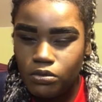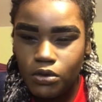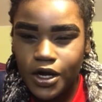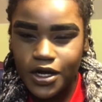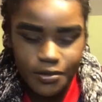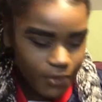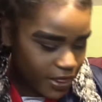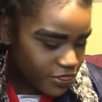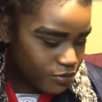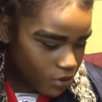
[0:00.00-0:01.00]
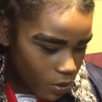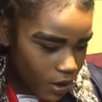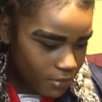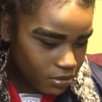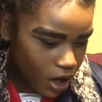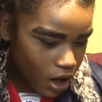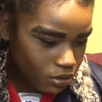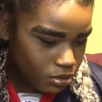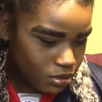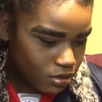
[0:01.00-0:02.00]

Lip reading: where did my throw up go?